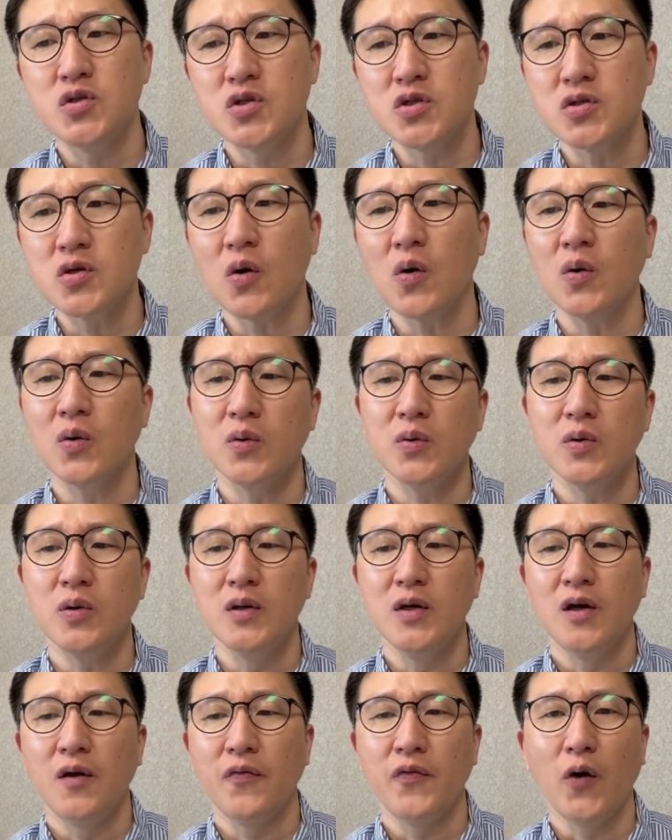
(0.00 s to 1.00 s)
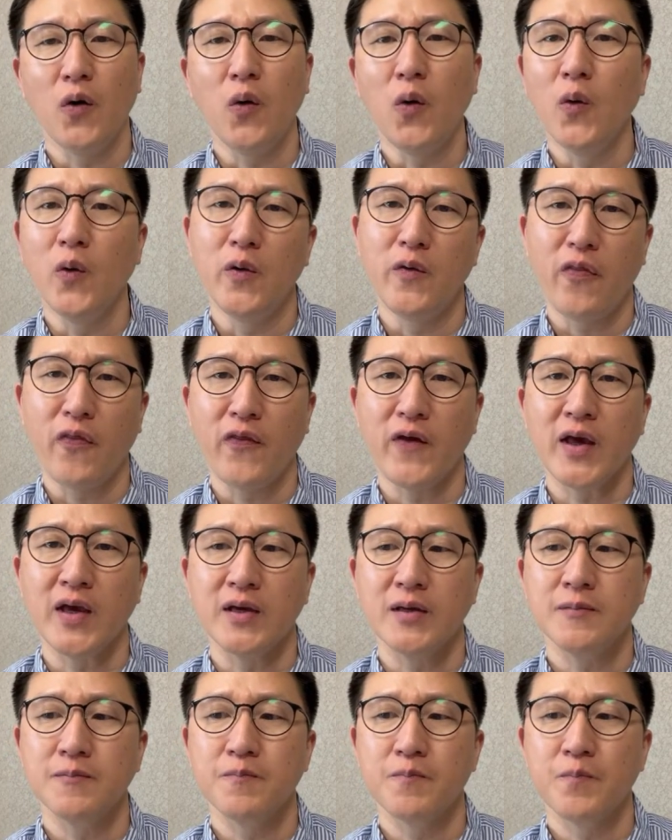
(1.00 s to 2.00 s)
saw the whole
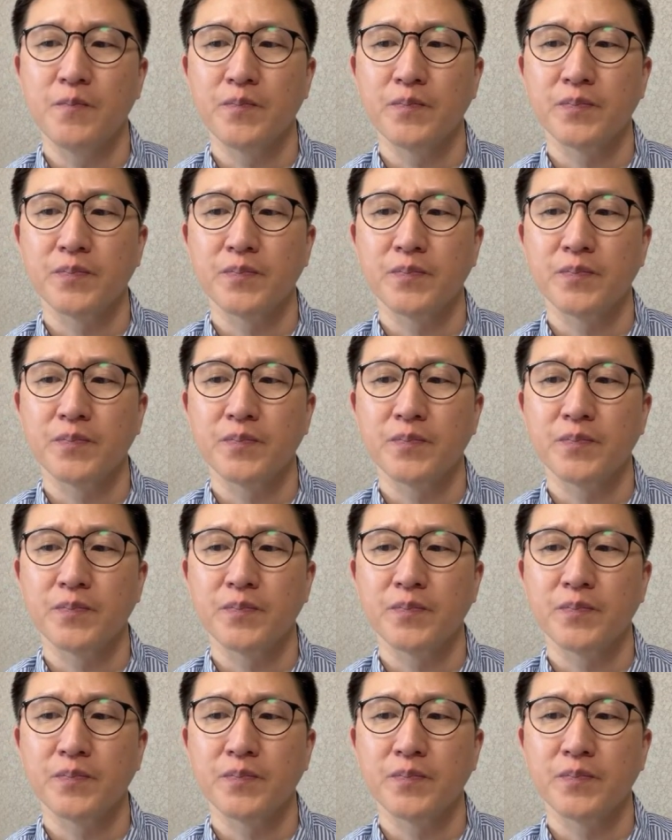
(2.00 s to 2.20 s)
thing.